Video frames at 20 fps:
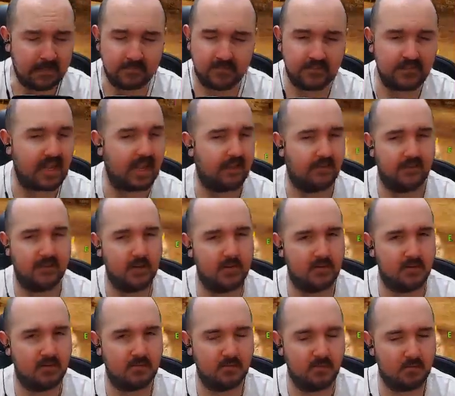Yeah, tip
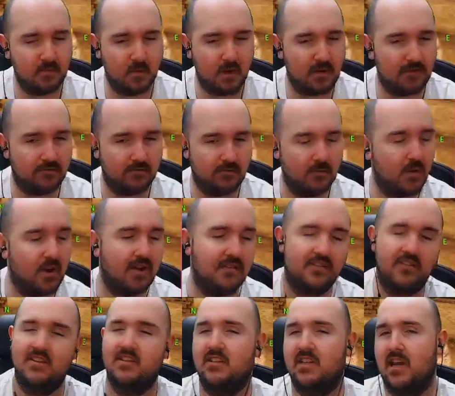of the, whatever, whatever
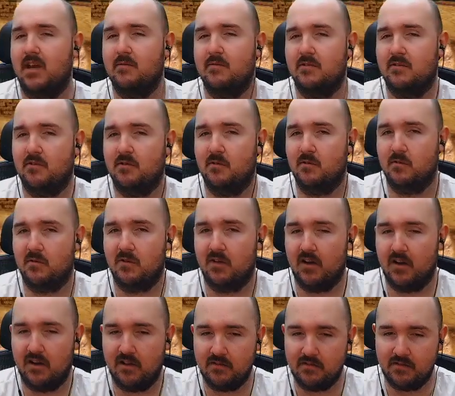this game is called.
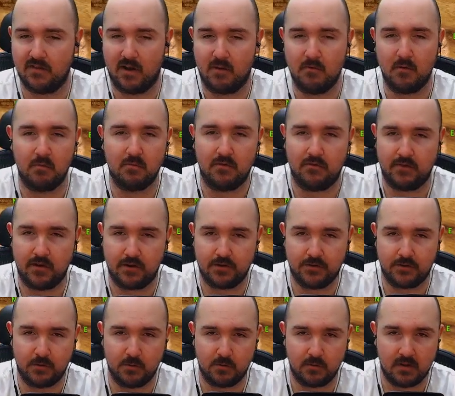I, I'm not
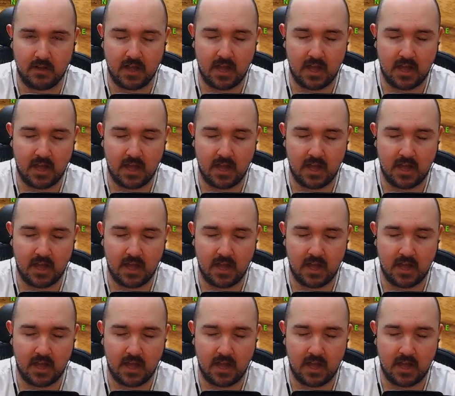professional.